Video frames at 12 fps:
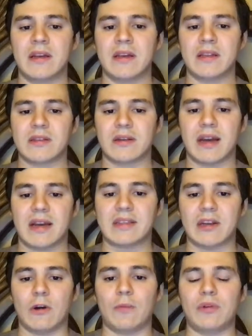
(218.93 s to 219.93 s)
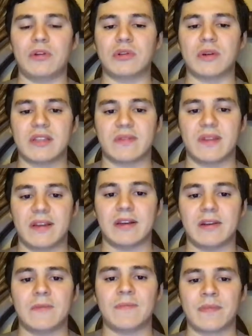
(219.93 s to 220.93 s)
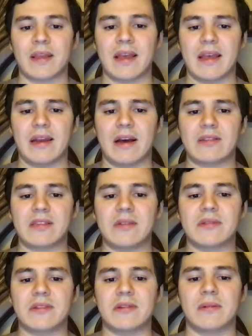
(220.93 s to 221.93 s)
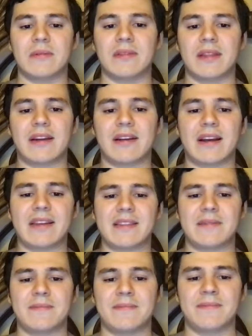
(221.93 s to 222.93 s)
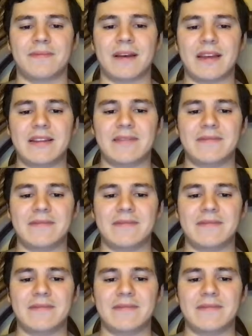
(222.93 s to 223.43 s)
So guys, I hope you enjoyed this video, and I'll see you soon. Later guys. Bye.